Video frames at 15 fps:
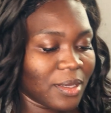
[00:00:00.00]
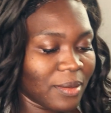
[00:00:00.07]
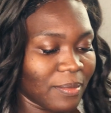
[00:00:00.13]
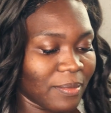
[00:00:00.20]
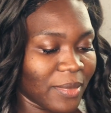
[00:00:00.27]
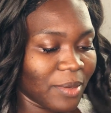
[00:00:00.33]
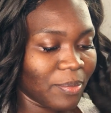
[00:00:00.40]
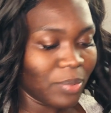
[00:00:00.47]
My
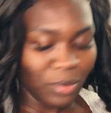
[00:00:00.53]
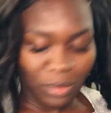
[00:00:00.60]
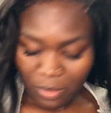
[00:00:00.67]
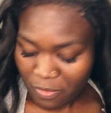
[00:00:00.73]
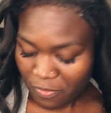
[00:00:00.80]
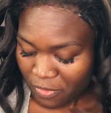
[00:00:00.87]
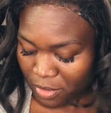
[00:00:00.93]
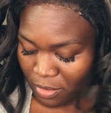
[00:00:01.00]

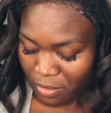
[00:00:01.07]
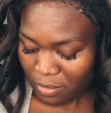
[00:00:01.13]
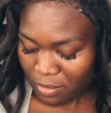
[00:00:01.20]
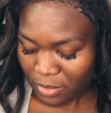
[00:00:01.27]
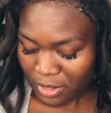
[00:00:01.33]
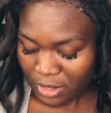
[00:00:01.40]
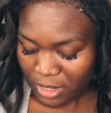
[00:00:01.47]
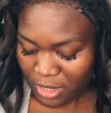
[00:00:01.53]
pullover, what's
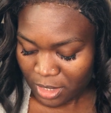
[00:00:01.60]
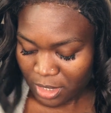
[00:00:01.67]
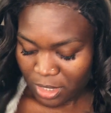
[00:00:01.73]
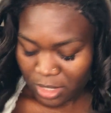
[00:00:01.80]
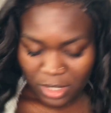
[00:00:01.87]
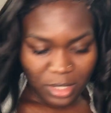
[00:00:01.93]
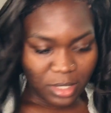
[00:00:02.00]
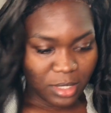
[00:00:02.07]
this?